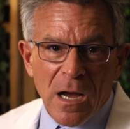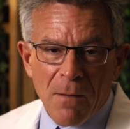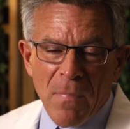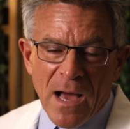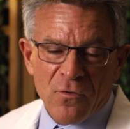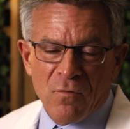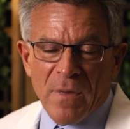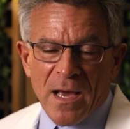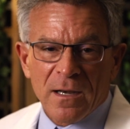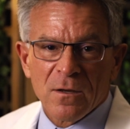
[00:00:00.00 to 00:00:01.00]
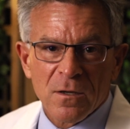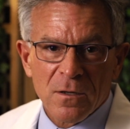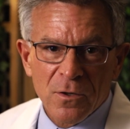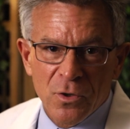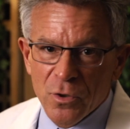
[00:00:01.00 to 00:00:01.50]
A motto of mine:
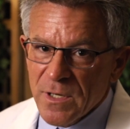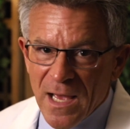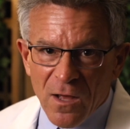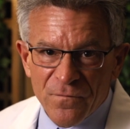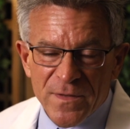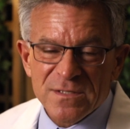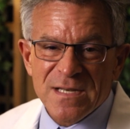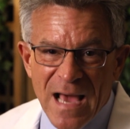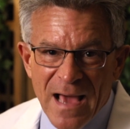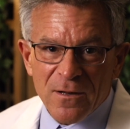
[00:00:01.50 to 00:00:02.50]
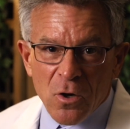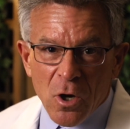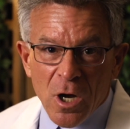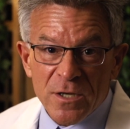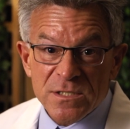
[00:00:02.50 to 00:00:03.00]
good health does not
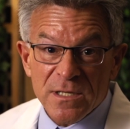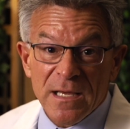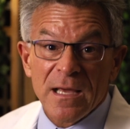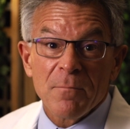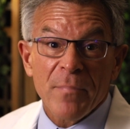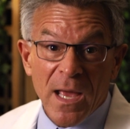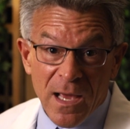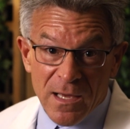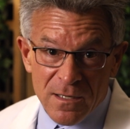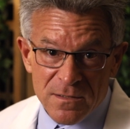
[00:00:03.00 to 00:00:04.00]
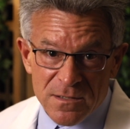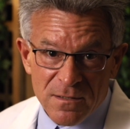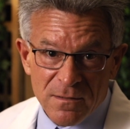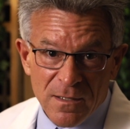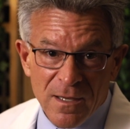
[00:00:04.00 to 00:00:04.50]
cost, it pays.
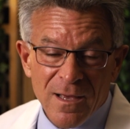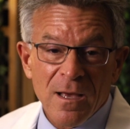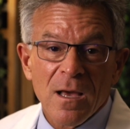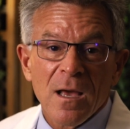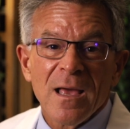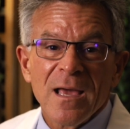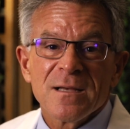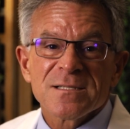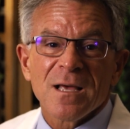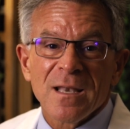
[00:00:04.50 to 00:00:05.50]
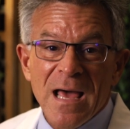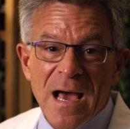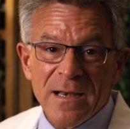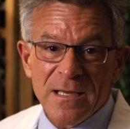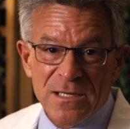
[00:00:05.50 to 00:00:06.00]
It's a
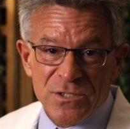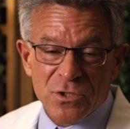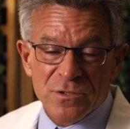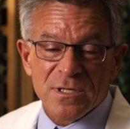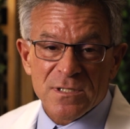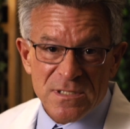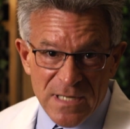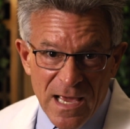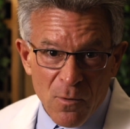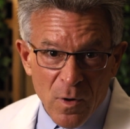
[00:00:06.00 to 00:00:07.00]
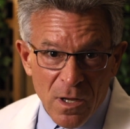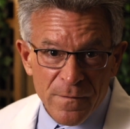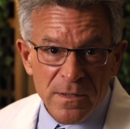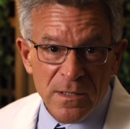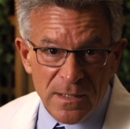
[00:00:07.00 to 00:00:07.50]
lot easier to stay well
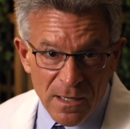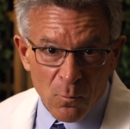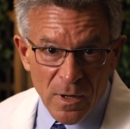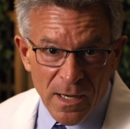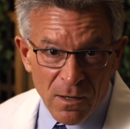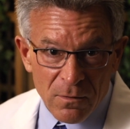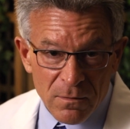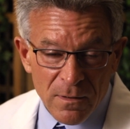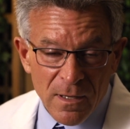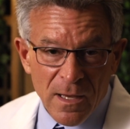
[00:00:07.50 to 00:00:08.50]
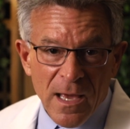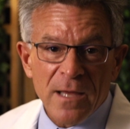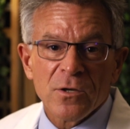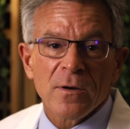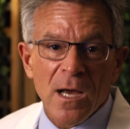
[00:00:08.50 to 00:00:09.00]
than to get well,
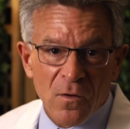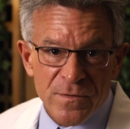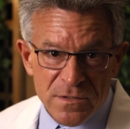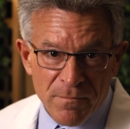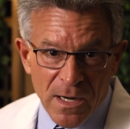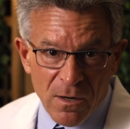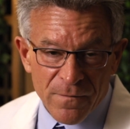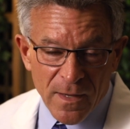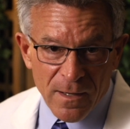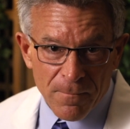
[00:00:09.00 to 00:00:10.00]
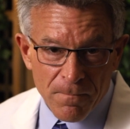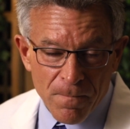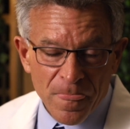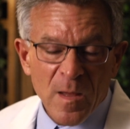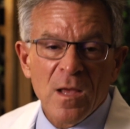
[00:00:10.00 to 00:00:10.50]
and your health is a marathon.
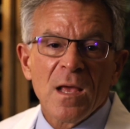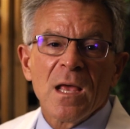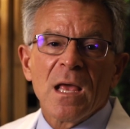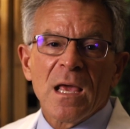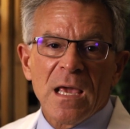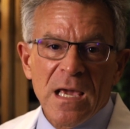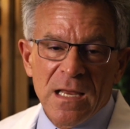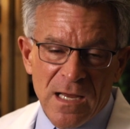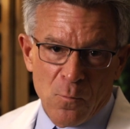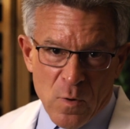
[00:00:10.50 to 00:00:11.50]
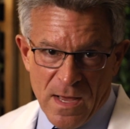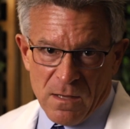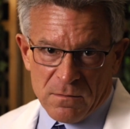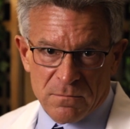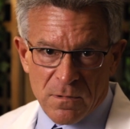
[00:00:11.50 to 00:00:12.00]
Eating
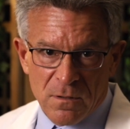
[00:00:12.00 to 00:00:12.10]
well.